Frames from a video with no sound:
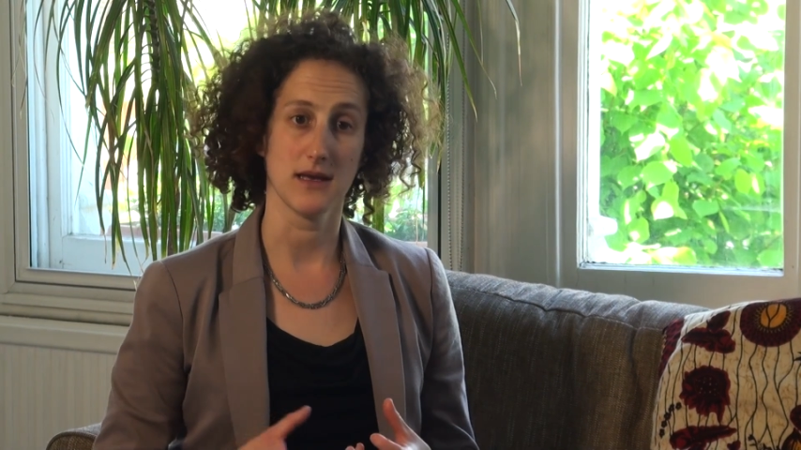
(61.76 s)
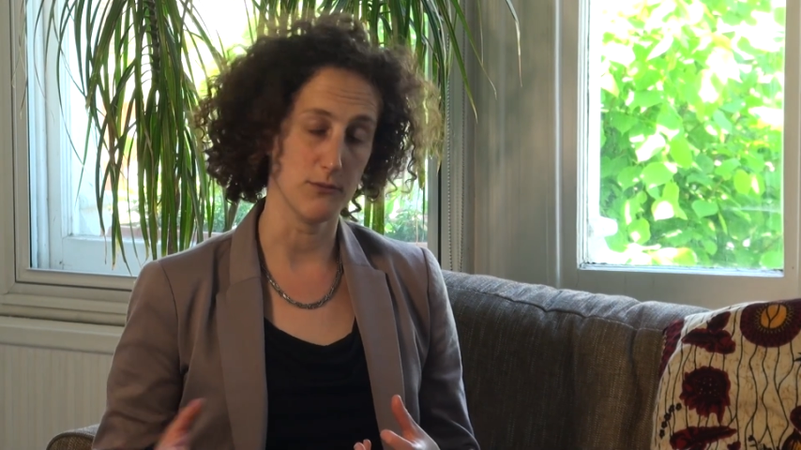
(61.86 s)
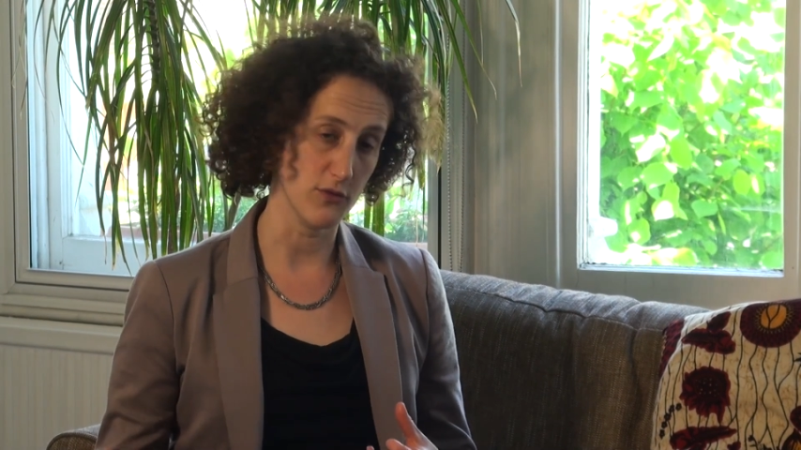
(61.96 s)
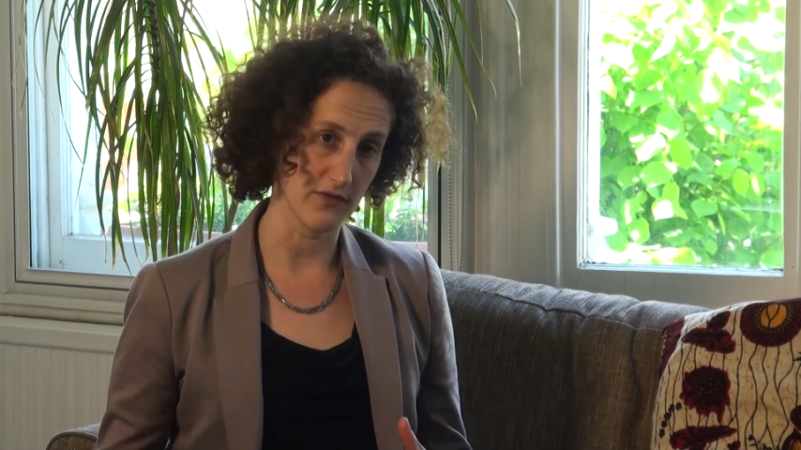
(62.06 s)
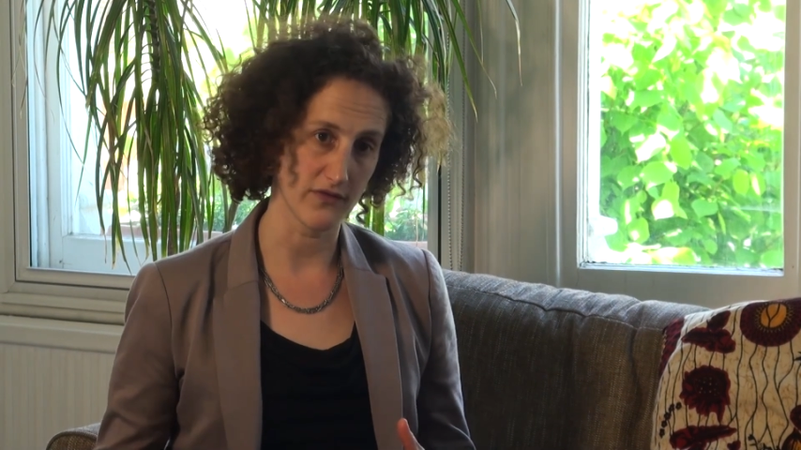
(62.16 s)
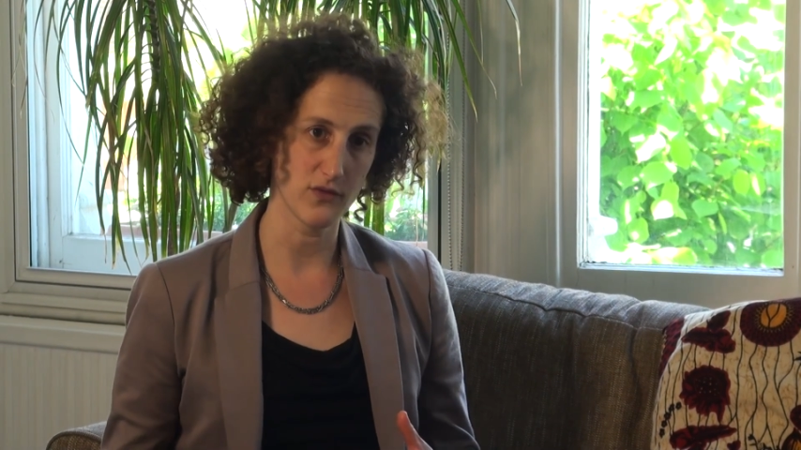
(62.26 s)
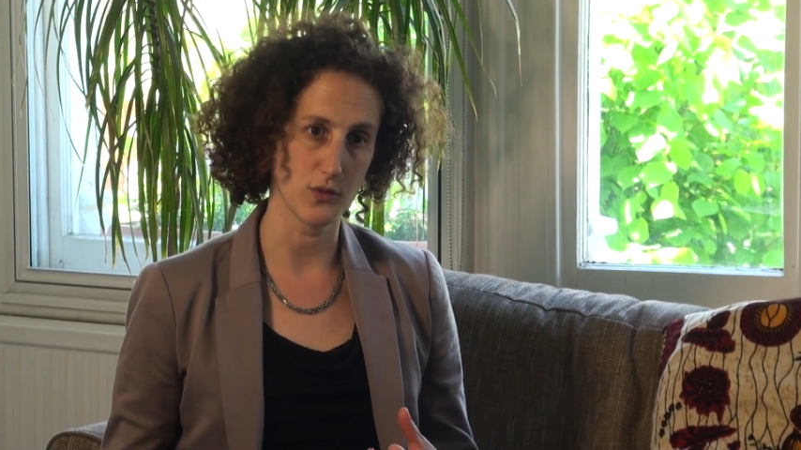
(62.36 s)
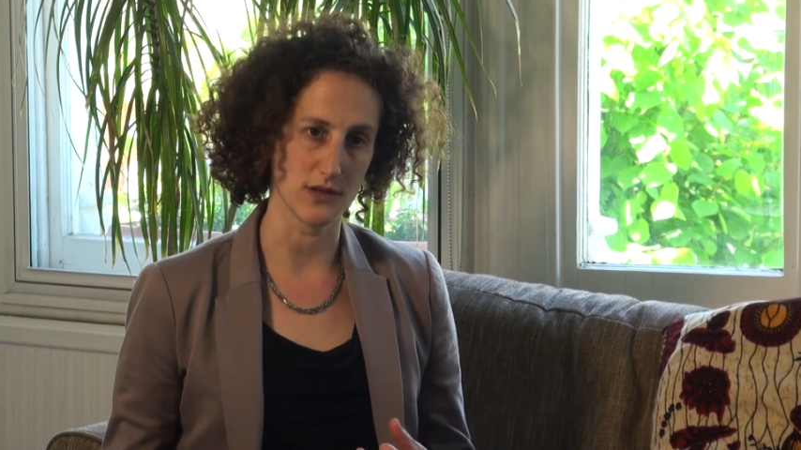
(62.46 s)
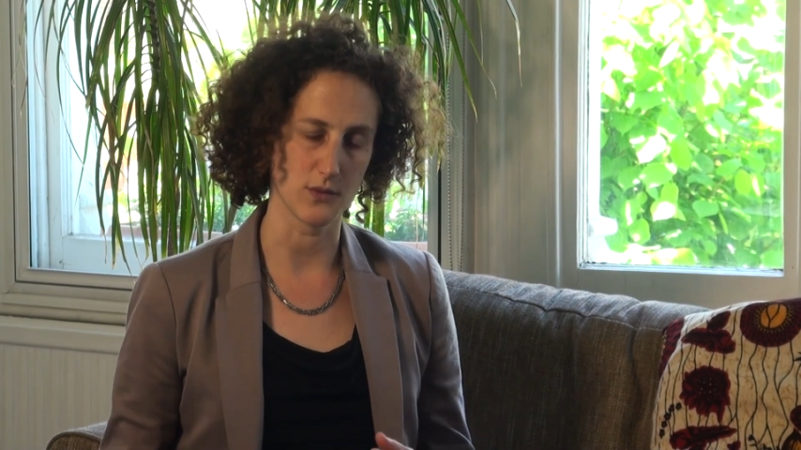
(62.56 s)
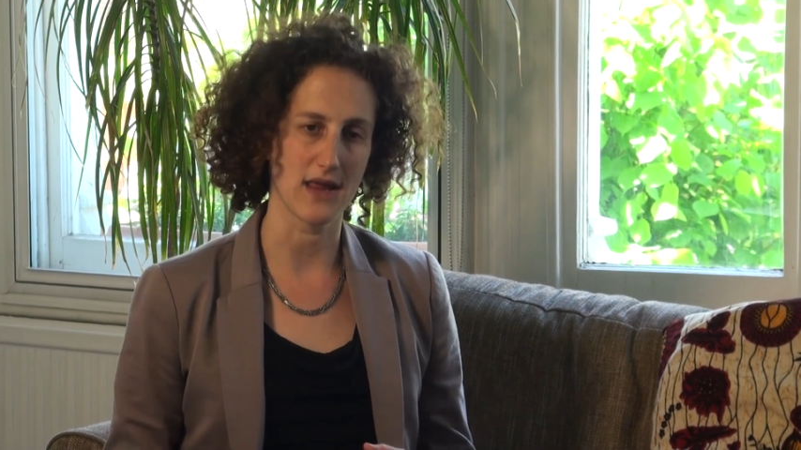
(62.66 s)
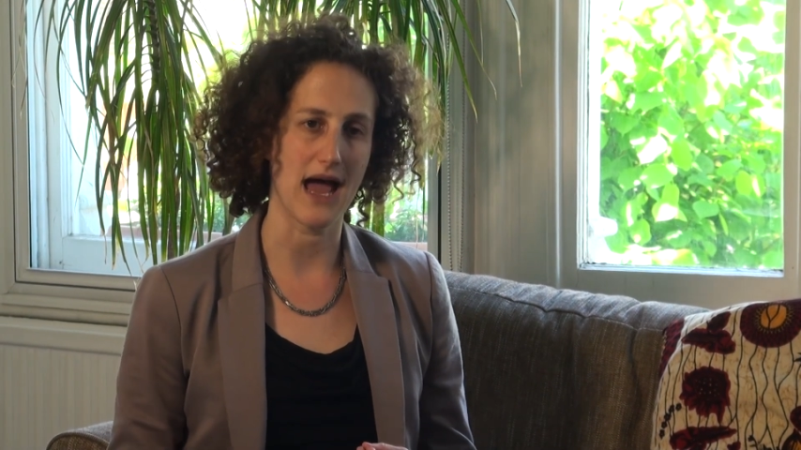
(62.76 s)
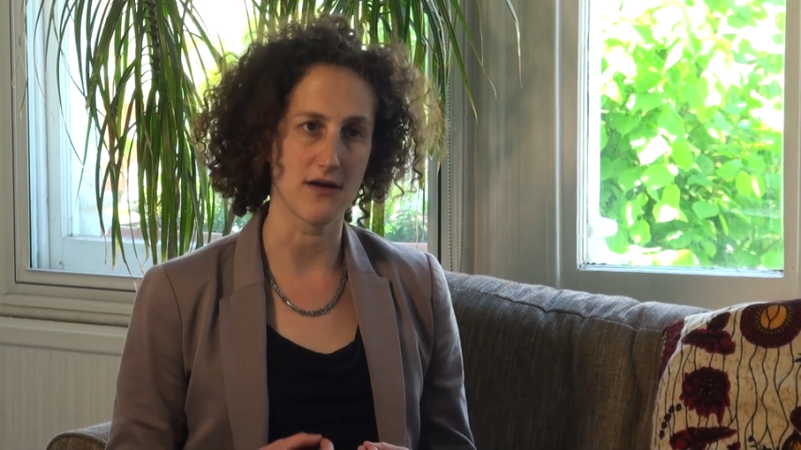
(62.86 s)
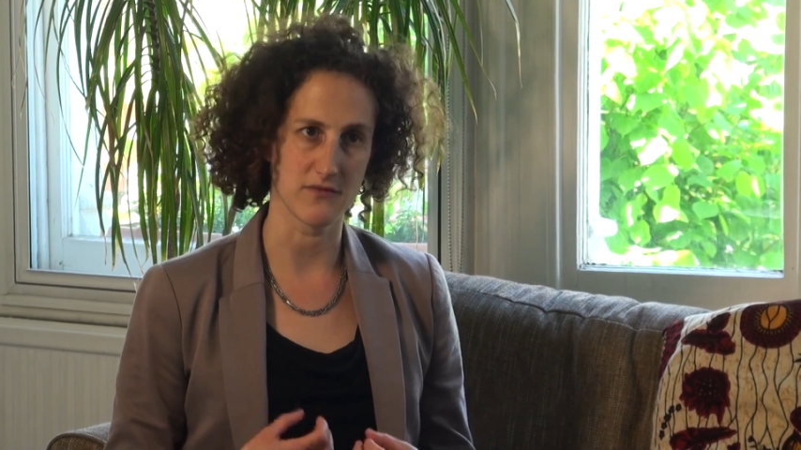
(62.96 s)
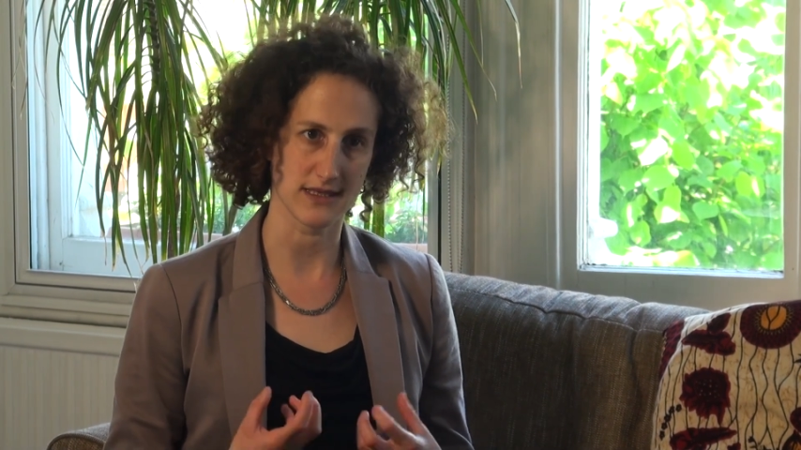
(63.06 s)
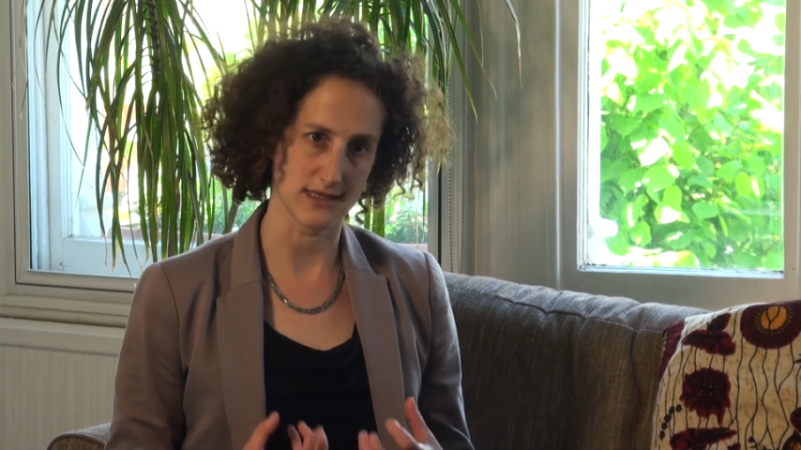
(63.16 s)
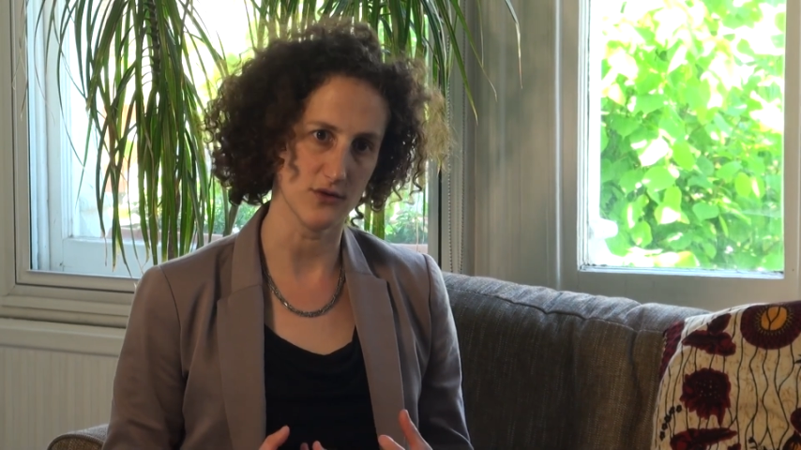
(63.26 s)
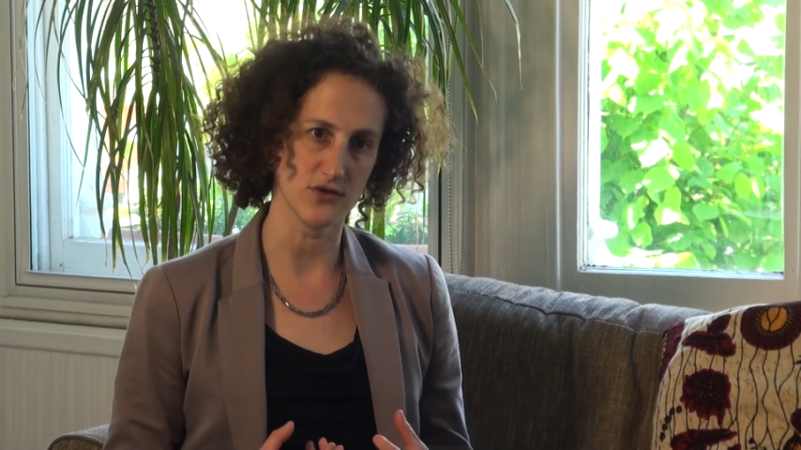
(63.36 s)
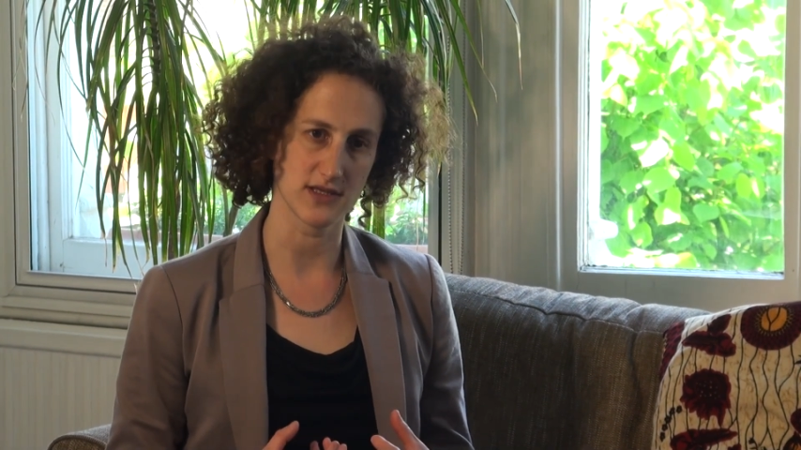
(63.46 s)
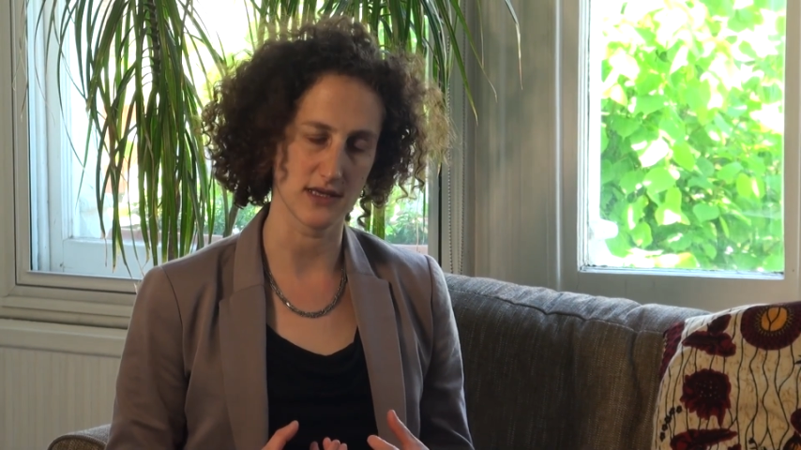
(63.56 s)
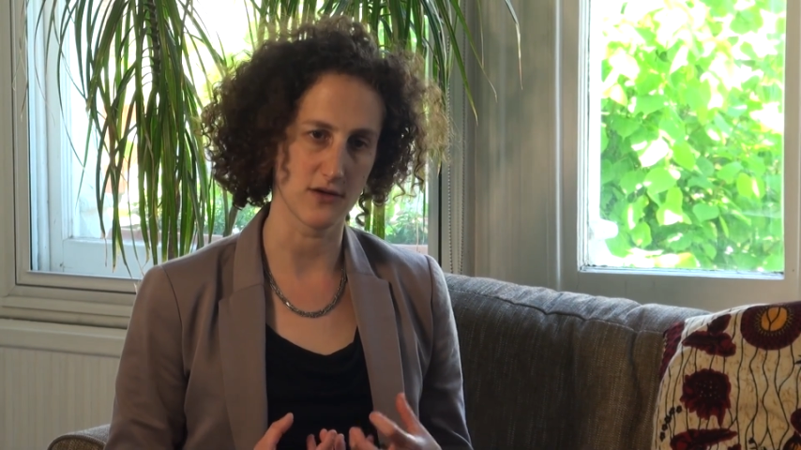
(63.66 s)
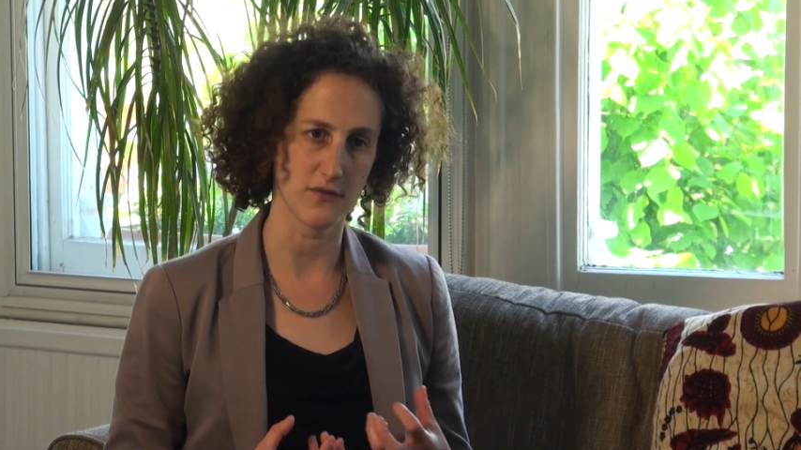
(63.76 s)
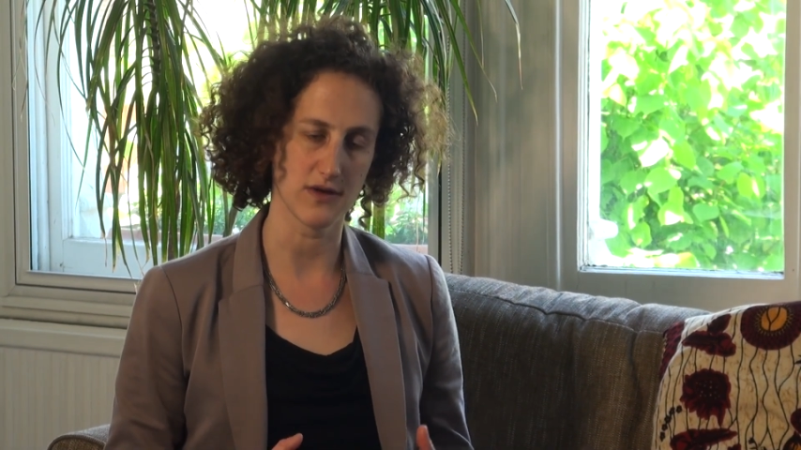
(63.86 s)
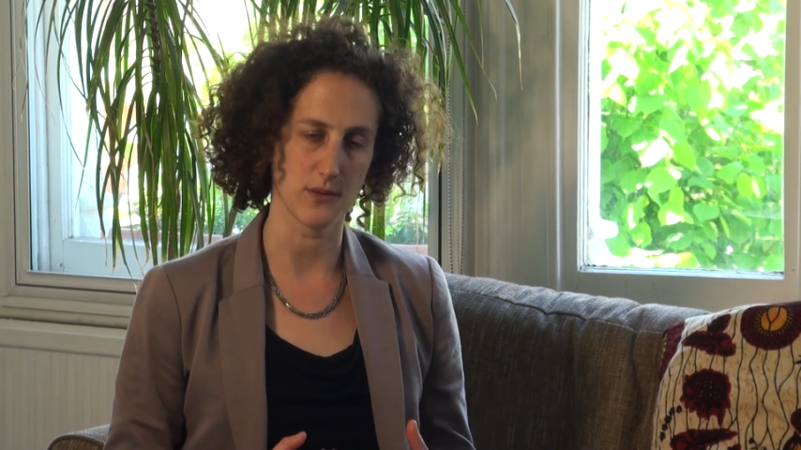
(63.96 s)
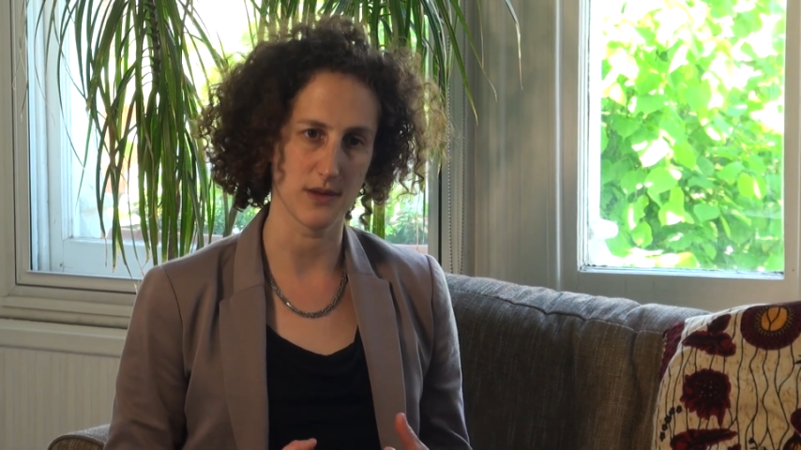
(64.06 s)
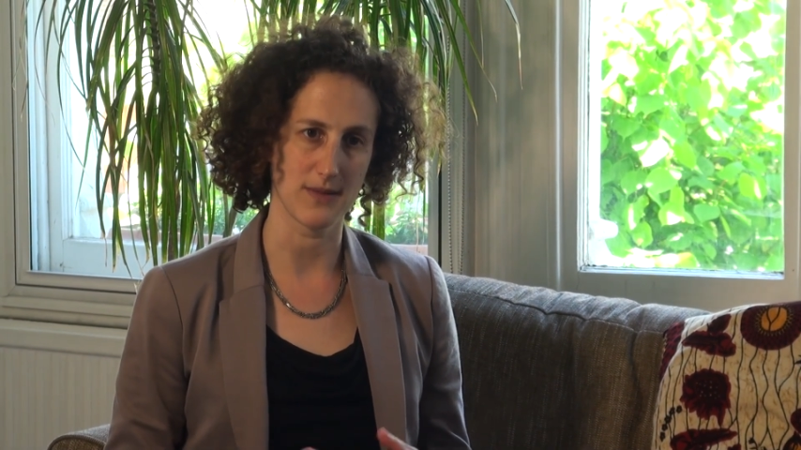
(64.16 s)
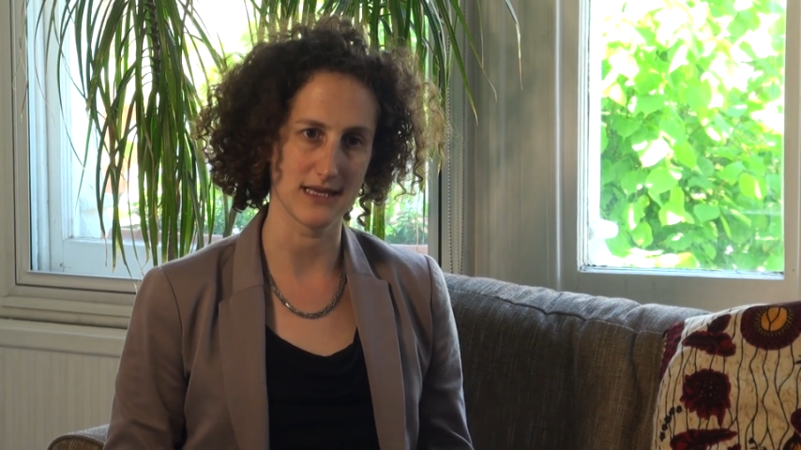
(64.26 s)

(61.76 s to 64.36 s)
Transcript: moving forward without a resolution to the conflict with the